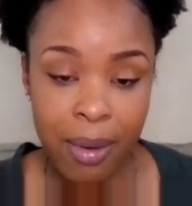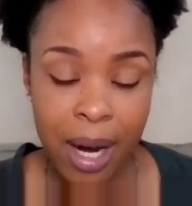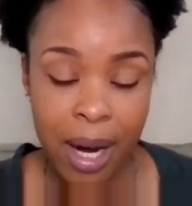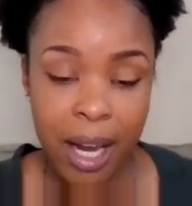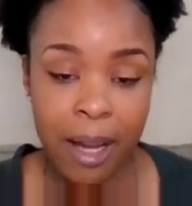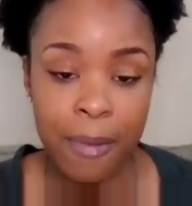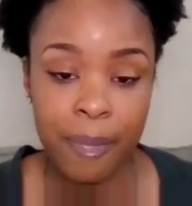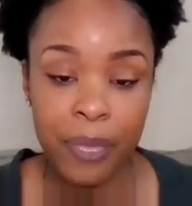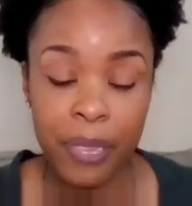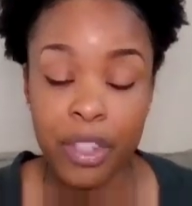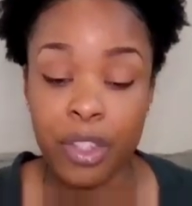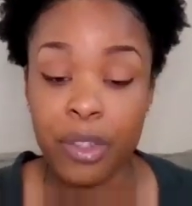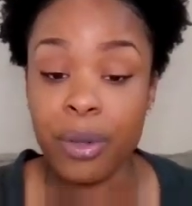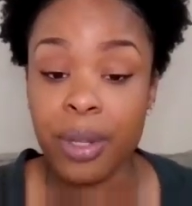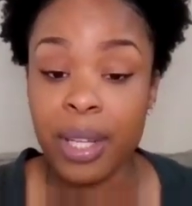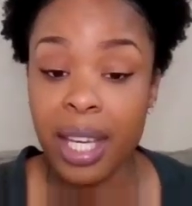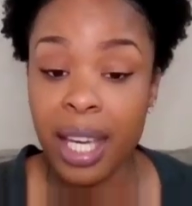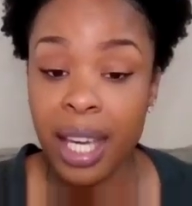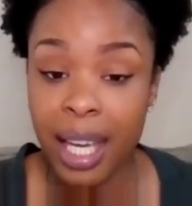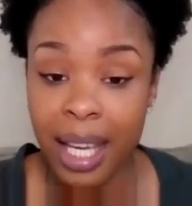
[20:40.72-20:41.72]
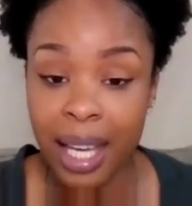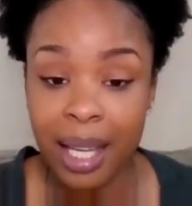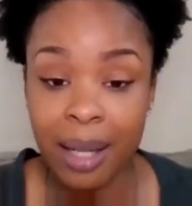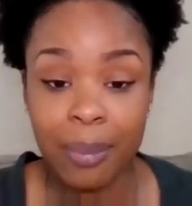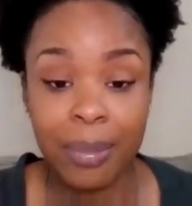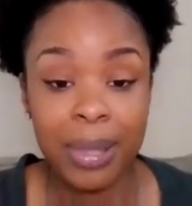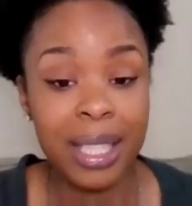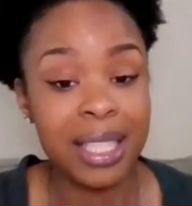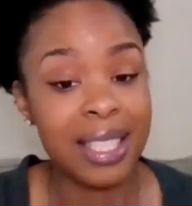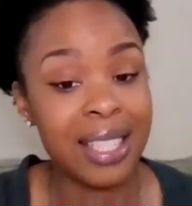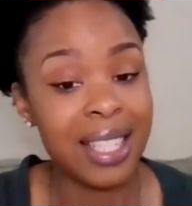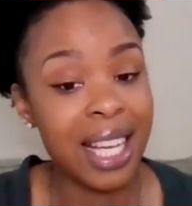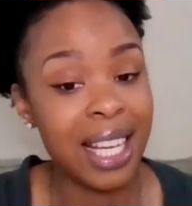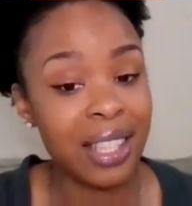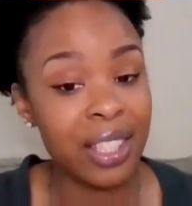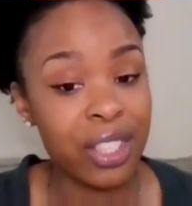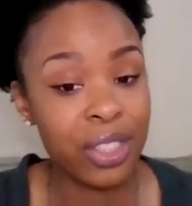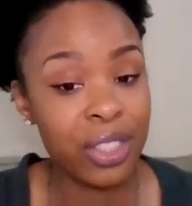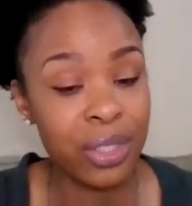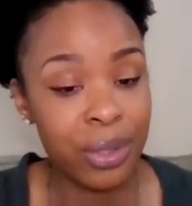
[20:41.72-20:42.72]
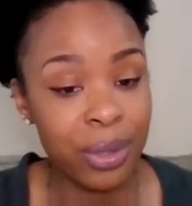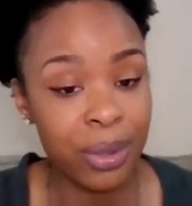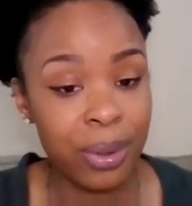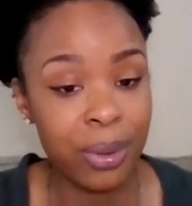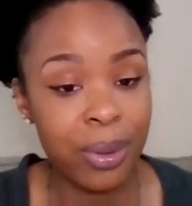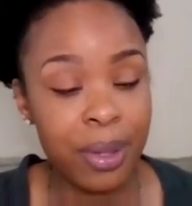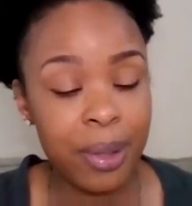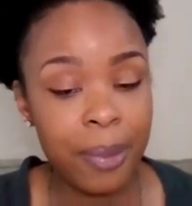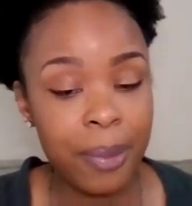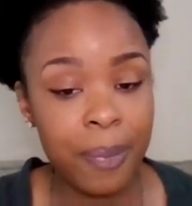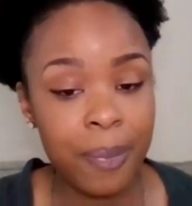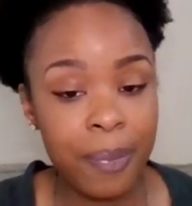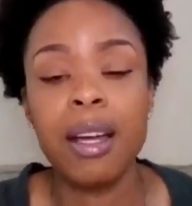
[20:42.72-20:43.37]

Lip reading: right? You can, but it's not the truth.